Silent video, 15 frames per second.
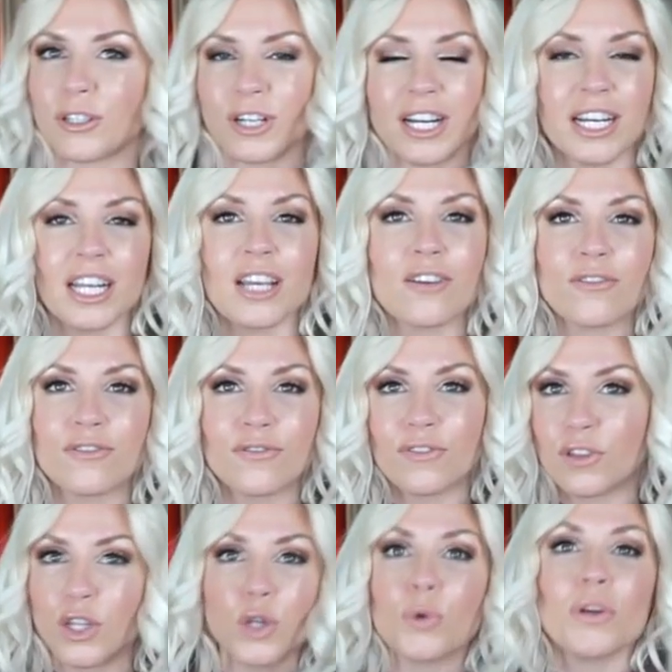or any
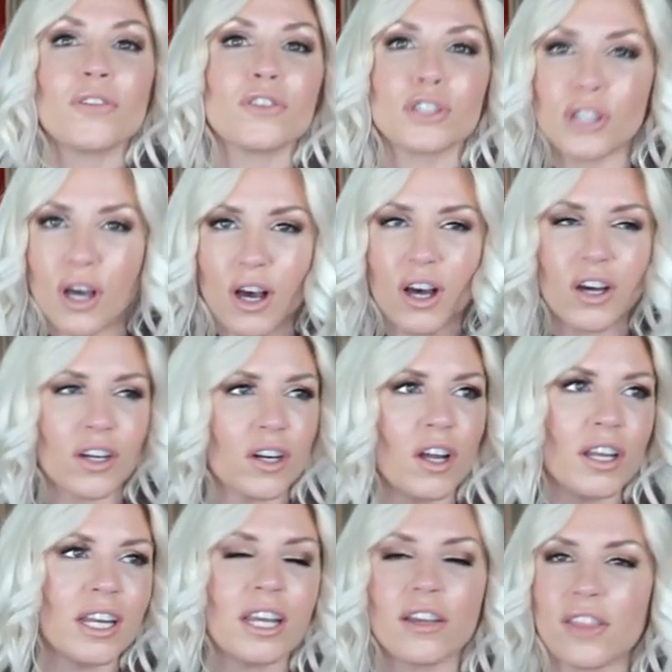of Louis Vuitton,
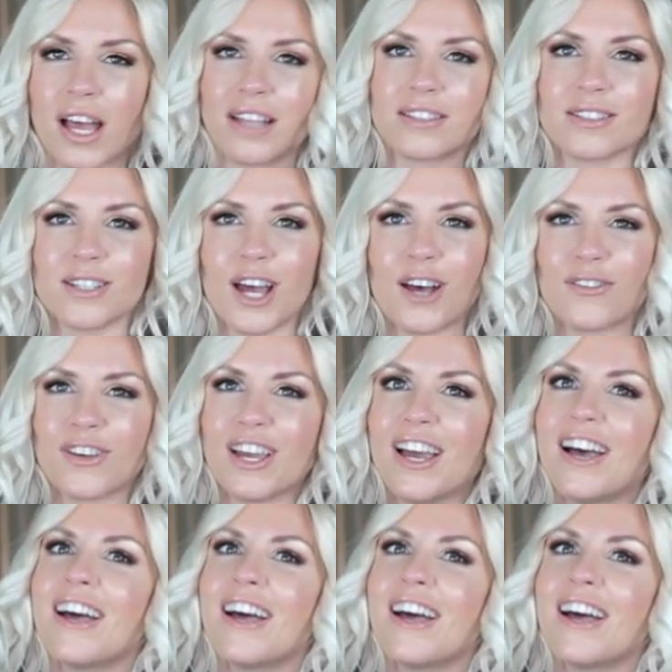any of that stuff.